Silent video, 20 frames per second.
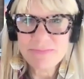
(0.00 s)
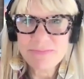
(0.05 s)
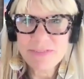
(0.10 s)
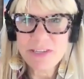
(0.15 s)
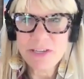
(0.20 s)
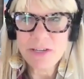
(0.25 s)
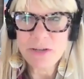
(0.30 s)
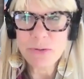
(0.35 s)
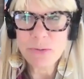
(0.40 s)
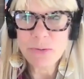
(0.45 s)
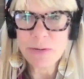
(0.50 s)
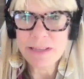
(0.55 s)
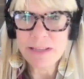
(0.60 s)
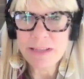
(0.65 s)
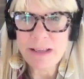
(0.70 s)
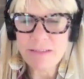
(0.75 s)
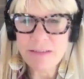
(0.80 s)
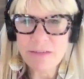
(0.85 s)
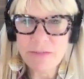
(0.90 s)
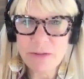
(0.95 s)
you and
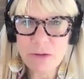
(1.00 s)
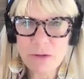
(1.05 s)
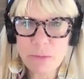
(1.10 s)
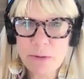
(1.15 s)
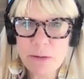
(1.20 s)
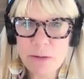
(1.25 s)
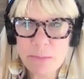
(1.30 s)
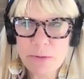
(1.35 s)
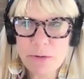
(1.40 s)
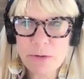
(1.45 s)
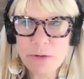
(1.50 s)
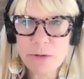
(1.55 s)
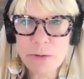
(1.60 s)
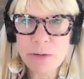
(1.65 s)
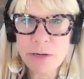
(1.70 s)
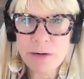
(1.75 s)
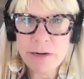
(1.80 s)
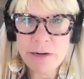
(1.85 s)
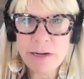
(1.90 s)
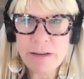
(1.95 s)
lots of other people who
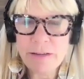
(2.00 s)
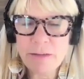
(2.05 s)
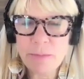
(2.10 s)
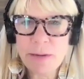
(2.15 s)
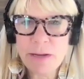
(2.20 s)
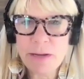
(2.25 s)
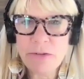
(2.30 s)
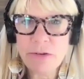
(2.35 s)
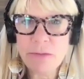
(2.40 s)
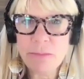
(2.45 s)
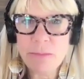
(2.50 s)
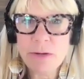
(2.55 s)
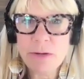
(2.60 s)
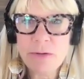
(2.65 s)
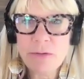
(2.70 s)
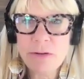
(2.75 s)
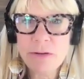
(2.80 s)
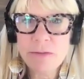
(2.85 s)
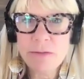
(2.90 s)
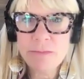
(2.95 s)
are in expansion
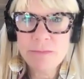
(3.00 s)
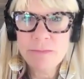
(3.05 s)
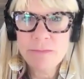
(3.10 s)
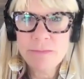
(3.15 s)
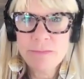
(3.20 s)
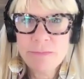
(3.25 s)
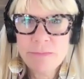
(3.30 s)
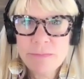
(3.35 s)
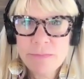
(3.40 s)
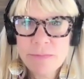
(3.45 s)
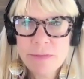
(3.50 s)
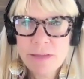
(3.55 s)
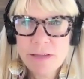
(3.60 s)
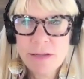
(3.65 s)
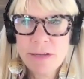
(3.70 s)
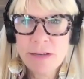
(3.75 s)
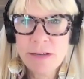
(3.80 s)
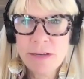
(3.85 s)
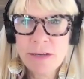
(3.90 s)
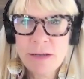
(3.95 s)
mode.
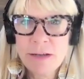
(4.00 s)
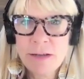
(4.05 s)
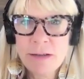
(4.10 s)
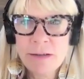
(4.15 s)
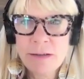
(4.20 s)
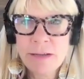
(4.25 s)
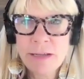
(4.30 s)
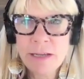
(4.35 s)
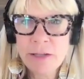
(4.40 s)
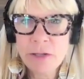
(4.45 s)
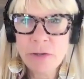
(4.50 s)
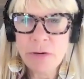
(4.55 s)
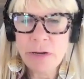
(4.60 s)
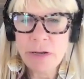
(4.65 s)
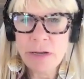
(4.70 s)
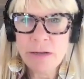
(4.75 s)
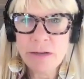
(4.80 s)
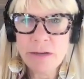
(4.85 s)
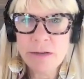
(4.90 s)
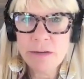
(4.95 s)
Uh, including,
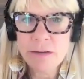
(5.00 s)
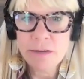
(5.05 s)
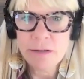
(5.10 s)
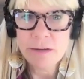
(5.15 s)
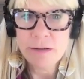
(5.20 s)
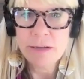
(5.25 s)
it's a process.